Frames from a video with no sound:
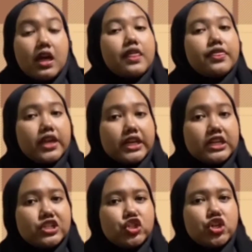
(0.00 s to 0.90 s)
The
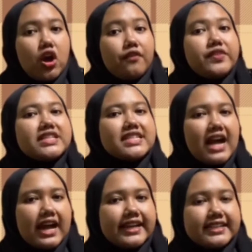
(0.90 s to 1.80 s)
energy of the
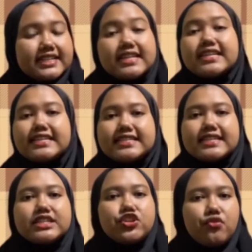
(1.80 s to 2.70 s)
tide is
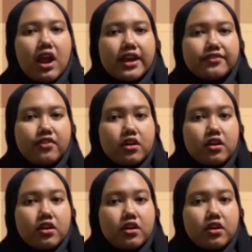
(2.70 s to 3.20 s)
derived